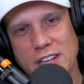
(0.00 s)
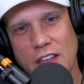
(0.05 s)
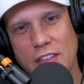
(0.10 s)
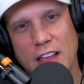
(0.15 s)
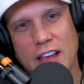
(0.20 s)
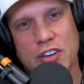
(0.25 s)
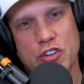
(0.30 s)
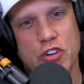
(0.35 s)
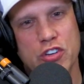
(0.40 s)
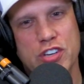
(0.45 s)
on
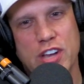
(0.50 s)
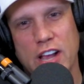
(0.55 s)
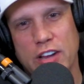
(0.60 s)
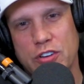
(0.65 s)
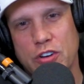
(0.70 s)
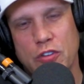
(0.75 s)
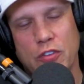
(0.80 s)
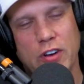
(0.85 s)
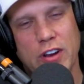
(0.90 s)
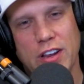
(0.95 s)
that
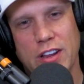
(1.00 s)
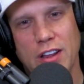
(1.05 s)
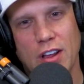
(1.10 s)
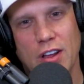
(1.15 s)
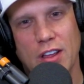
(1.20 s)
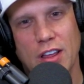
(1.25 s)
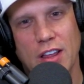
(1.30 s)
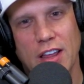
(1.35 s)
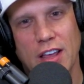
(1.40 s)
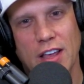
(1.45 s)
trajectory?
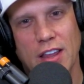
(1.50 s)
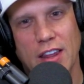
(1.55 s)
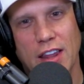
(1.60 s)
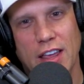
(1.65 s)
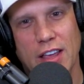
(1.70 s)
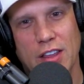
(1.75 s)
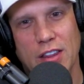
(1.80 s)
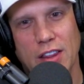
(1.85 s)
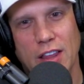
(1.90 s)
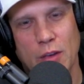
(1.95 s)

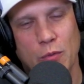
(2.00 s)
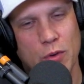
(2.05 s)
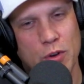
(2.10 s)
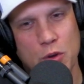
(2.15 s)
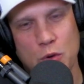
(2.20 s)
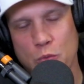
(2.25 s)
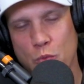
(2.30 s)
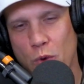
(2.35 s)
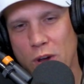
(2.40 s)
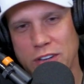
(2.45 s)
Like when
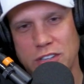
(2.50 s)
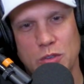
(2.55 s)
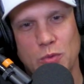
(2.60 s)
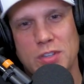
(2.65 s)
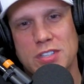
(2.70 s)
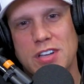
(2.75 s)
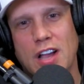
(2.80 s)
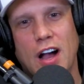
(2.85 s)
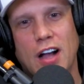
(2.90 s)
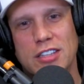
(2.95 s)
you went to
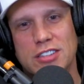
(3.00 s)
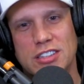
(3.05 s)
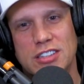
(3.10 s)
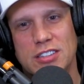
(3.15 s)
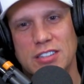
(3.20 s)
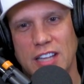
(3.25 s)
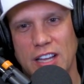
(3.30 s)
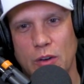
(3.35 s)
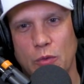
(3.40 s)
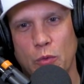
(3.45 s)

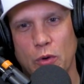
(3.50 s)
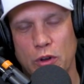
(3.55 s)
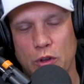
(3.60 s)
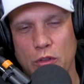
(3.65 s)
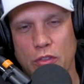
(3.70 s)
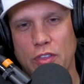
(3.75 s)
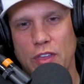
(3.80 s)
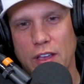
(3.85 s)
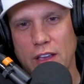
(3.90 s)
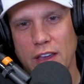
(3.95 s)
Wisconsin, like, were
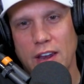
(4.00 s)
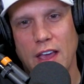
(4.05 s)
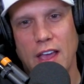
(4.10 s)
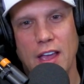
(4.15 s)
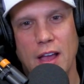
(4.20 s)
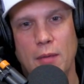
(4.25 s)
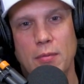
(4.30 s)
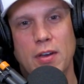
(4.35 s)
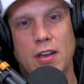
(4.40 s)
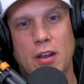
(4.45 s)
you thinking,
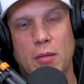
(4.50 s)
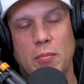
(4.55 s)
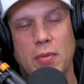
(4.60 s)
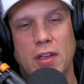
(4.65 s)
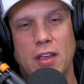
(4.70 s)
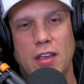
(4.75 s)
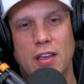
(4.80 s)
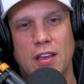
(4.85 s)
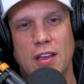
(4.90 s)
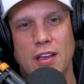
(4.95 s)
hey, I'm going to
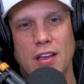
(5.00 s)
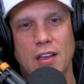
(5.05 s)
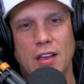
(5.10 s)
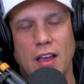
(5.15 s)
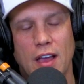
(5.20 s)
be,